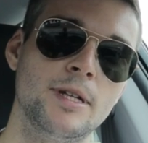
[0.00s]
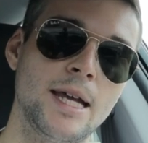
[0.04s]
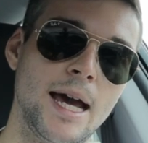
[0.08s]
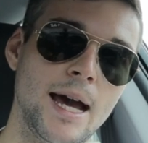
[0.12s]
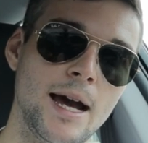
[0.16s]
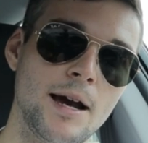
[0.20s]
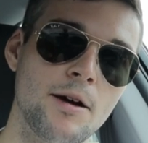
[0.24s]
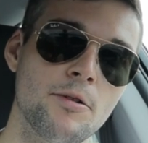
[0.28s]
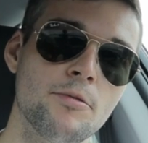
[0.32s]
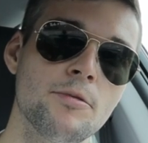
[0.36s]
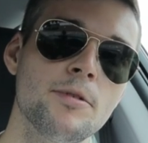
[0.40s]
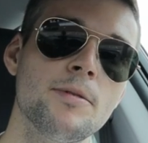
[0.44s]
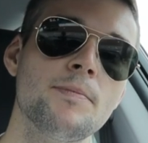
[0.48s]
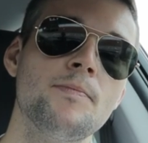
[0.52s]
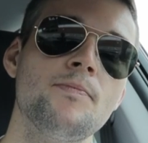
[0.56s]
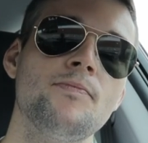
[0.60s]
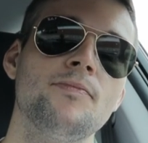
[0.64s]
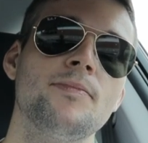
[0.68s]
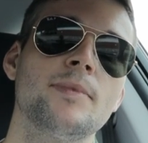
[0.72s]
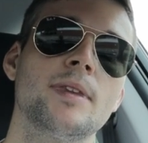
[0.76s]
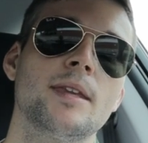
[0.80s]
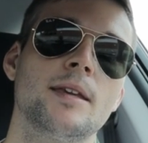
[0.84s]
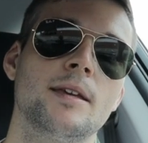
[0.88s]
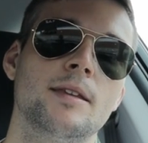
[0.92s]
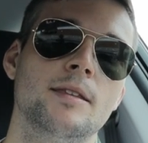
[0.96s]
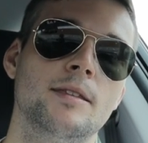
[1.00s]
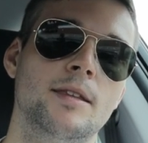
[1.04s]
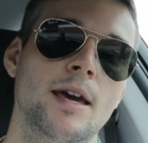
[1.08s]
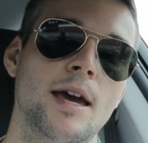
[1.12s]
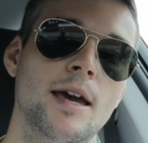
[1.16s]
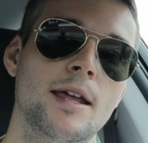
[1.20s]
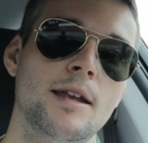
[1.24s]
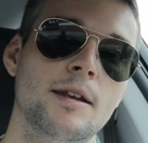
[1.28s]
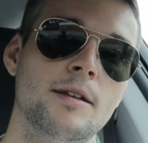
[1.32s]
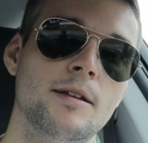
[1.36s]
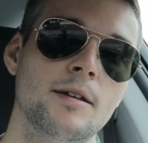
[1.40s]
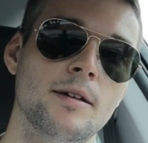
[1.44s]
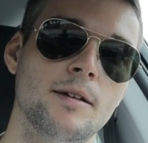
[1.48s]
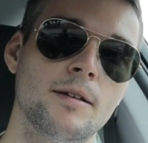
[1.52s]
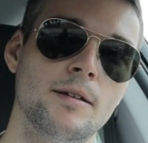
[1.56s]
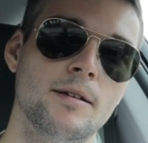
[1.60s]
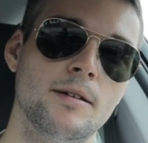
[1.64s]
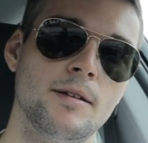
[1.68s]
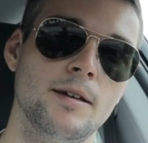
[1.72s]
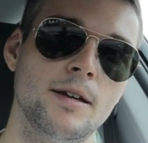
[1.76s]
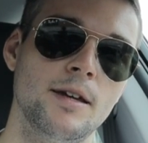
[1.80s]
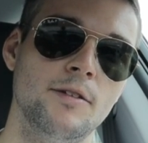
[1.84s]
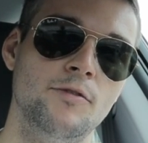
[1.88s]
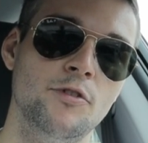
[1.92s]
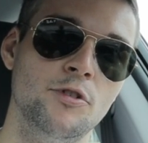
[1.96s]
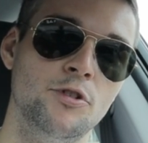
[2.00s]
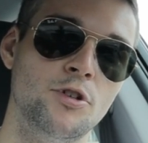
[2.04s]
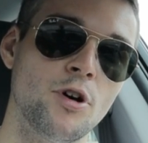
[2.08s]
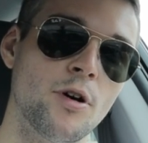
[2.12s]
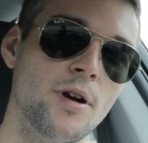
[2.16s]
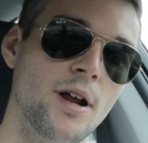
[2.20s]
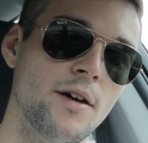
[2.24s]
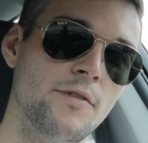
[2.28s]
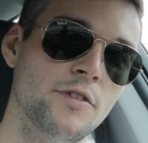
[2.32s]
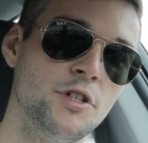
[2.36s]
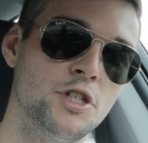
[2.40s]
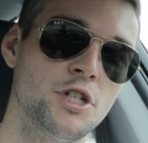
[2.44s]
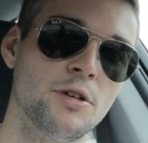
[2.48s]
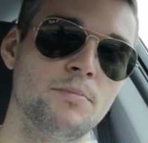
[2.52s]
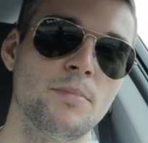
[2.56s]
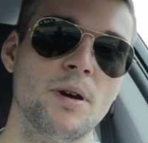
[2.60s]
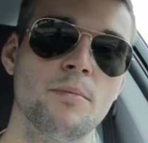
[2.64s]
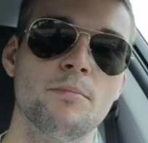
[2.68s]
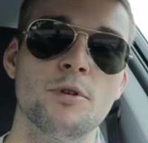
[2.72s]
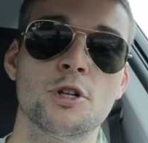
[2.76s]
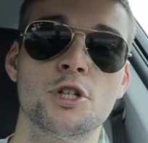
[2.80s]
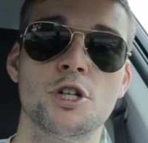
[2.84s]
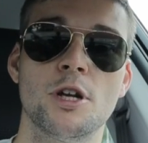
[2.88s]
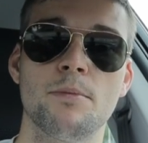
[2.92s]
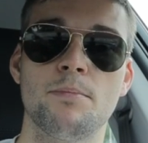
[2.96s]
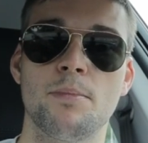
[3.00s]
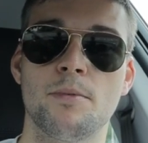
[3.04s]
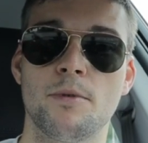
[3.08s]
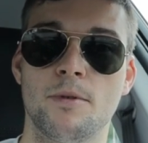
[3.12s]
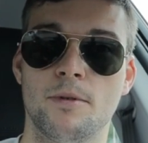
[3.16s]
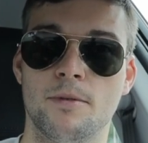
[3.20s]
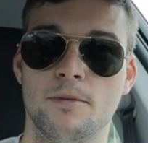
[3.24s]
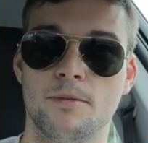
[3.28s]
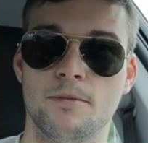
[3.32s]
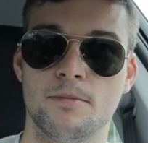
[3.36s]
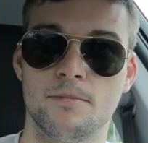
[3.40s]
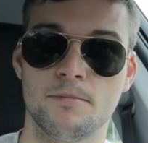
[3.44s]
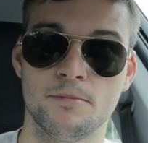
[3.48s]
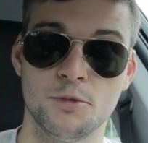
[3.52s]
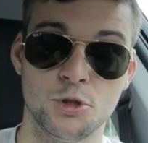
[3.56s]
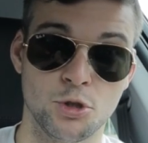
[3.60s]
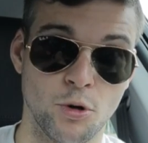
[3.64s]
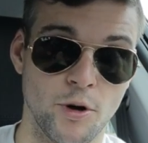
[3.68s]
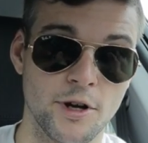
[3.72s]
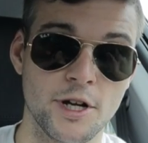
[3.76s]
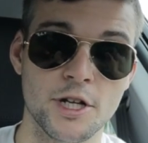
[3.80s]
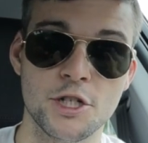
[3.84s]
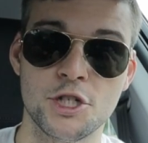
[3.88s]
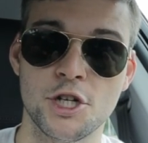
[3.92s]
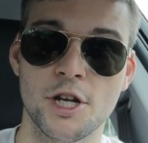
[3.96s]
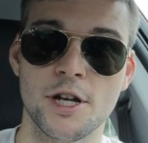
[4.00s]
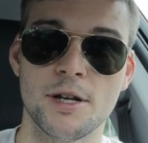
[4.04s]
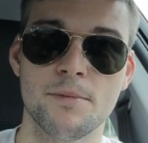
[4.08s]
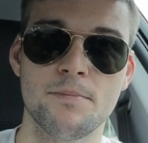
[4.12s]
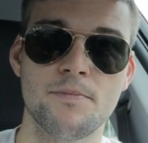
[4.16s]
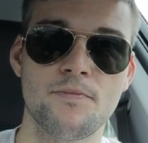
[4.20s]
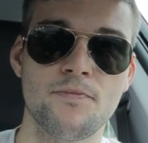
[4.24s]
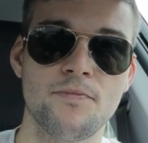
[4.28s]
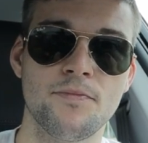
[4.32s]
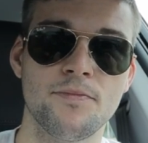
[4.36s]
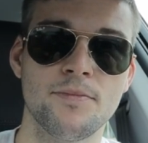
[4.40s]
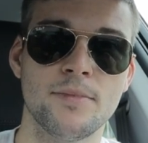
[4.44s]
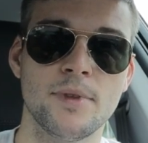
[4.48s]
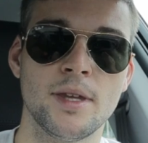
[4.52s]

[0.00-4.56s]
down, then if you don't have a gym membership, join a gym.